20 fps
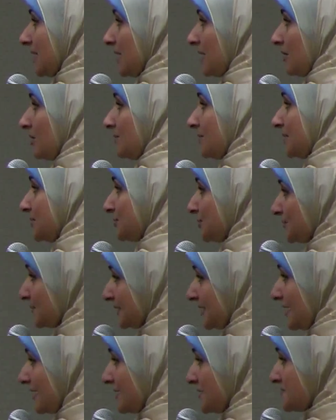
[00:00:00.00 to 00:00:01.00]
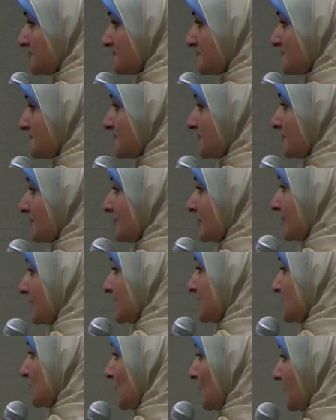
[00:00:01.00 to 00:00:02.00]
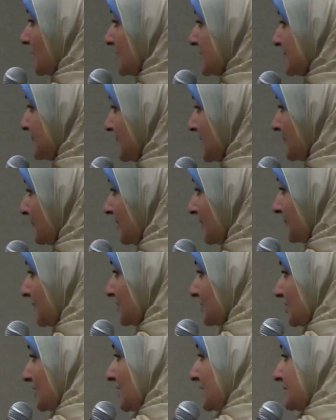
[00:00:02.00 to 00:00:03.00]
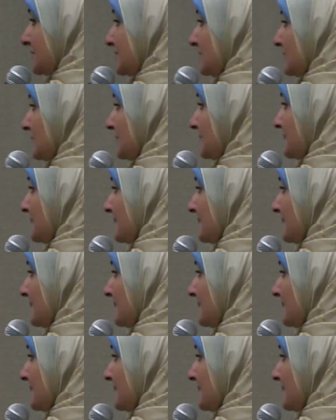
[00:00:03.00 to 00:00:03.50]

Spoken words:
Hyaloma dromedari. This work has been published last year.